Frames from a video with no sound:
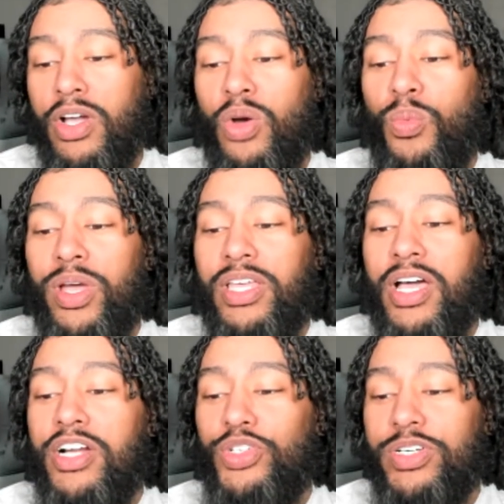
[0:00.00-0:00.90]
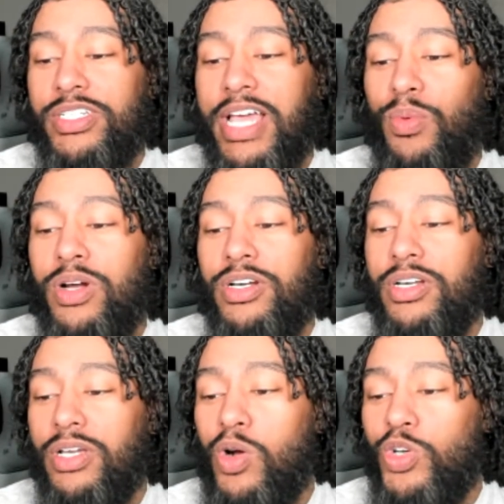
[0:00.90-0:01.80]
with countries that want to
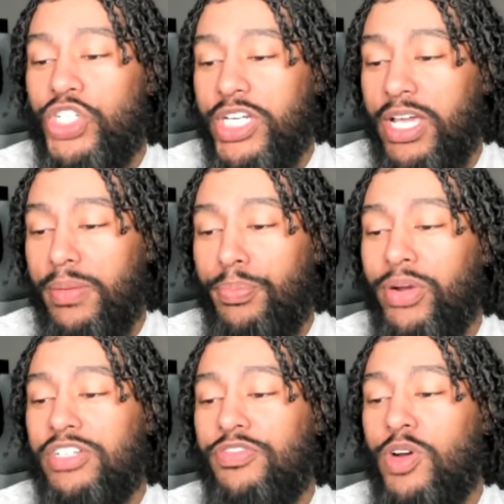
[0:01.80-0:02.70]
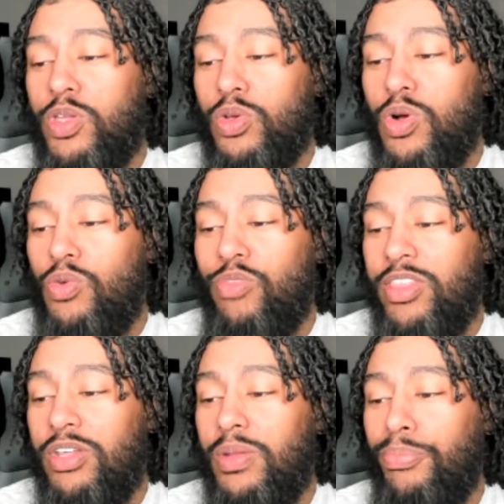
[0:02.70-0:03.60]
negotiate. Pressed further on whether
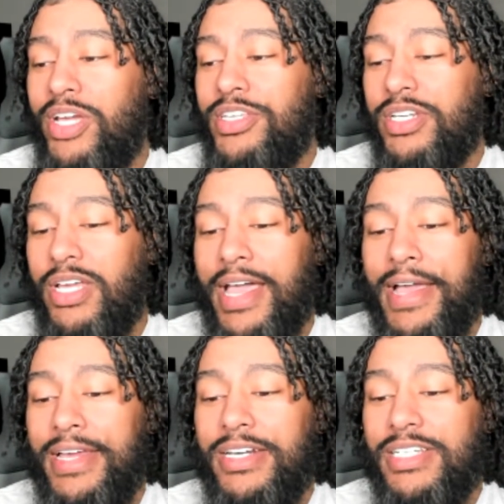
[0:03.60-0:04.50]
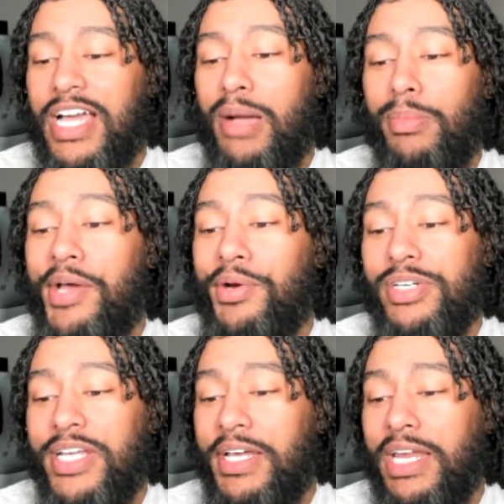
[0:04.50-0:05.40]
the president had any timeline or
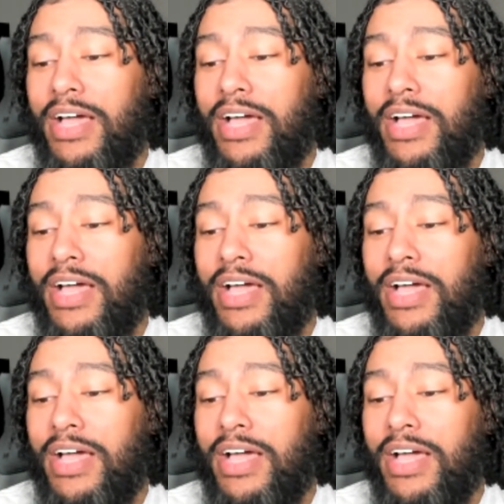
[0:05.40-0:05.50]
deadline